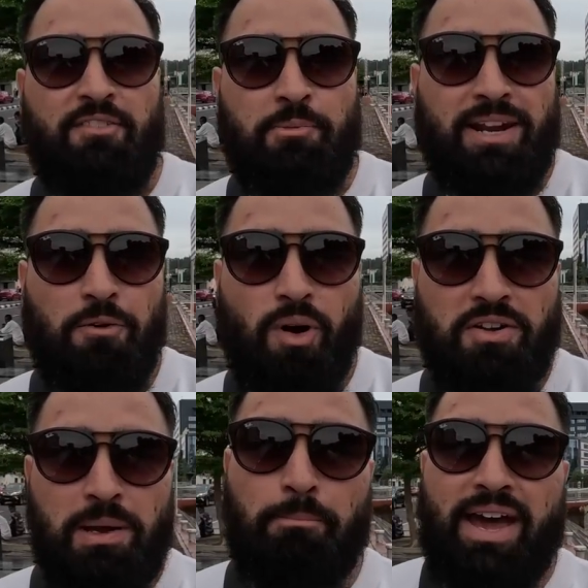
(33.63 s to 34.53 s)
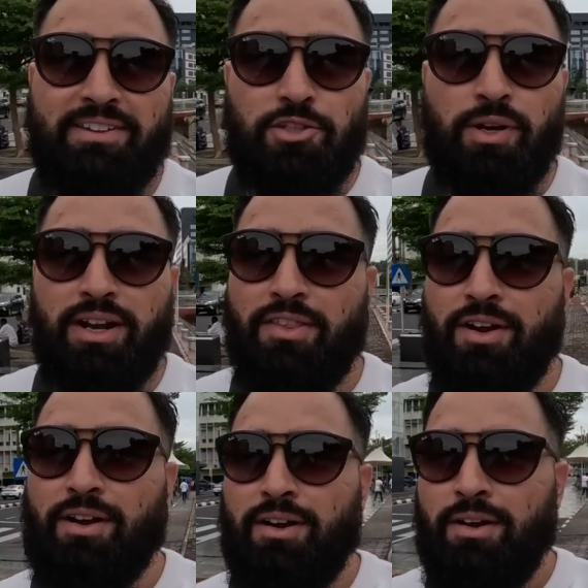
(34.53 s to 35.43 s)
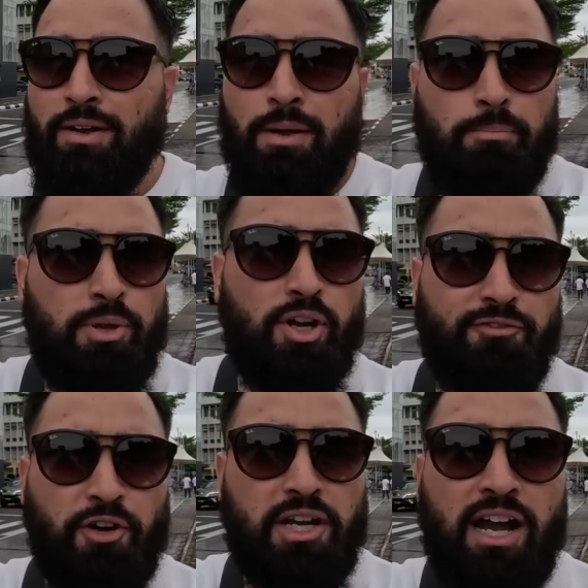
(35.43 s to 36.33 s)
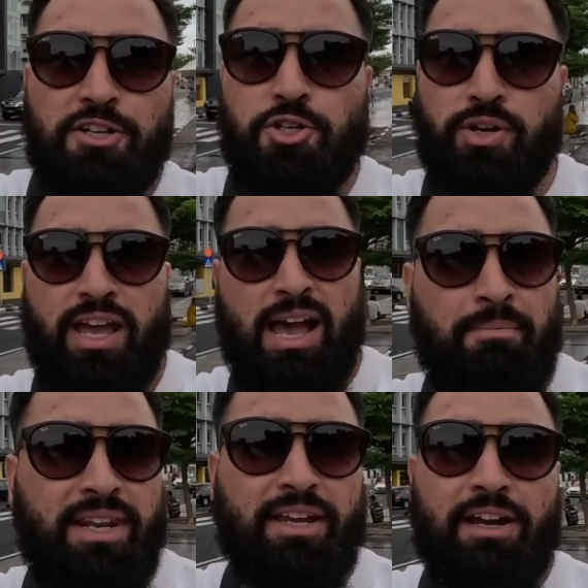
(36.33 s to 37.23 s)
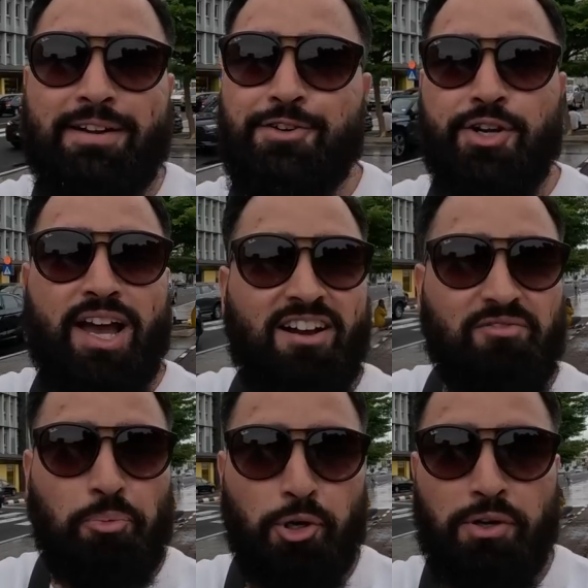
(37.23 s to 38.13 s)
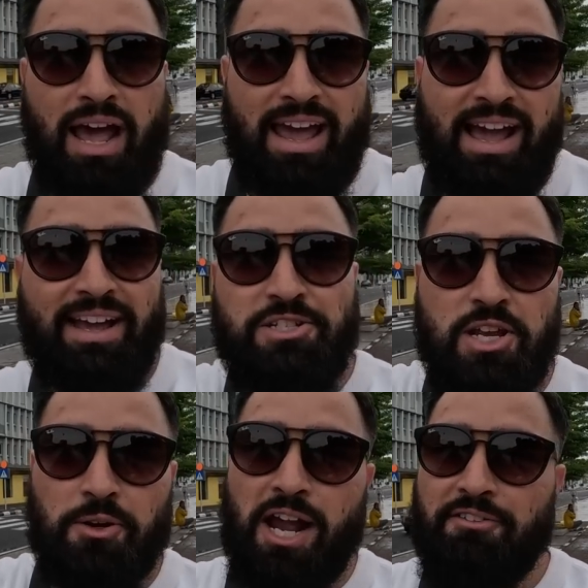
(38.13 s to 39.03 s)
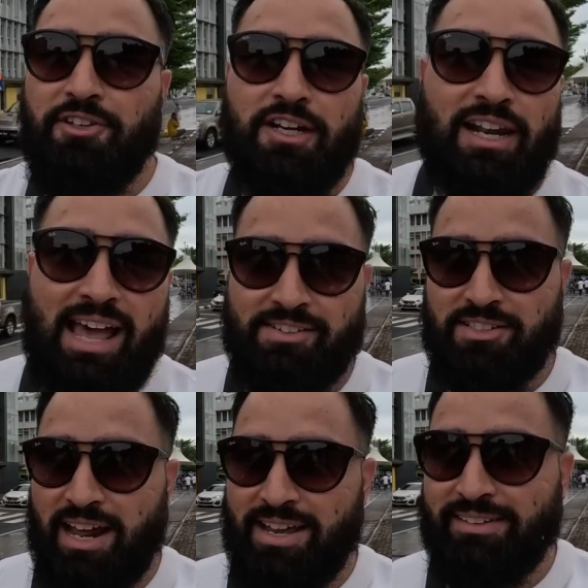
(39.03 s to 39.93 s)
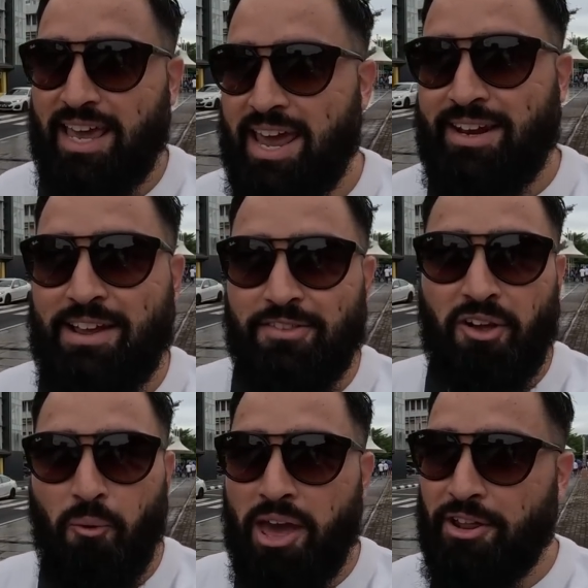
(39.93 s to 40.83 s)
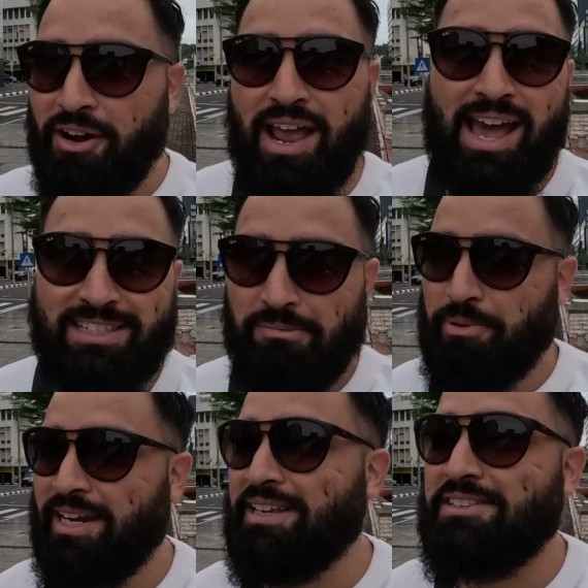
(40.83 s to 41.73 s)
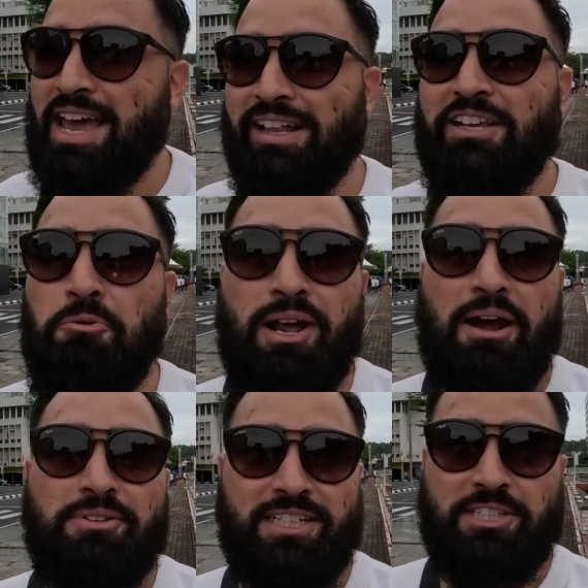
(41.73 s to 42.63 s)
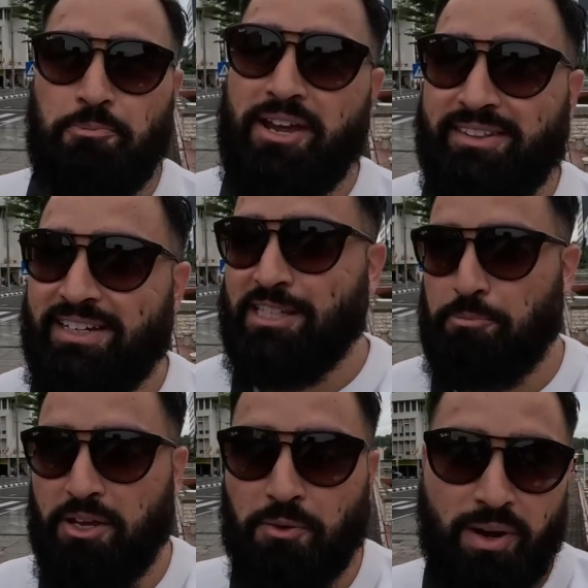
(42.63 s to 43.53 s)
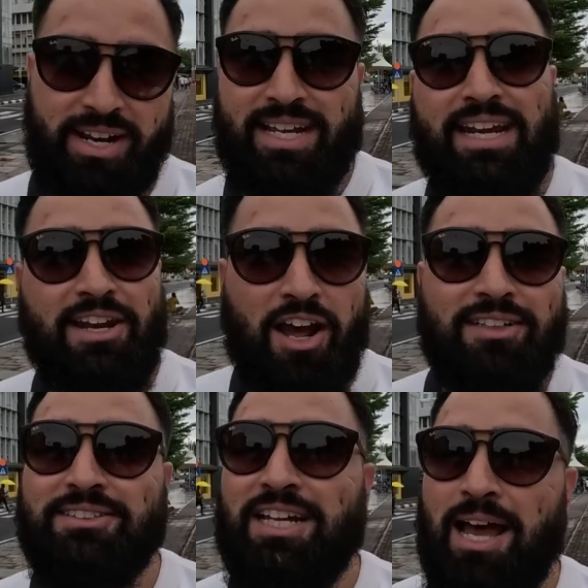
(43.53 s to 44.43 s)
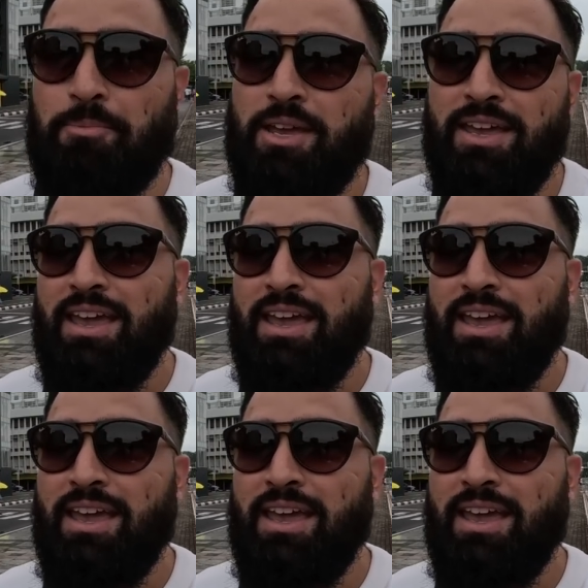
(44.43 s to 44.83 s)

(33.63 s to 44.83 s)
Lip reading: up everybody? Welcome back to another beautiful country. I'm in the country of Brunei. I actually arrived here last night and the weather hasn't been exactly what I was expecting. It's been raining nonstop.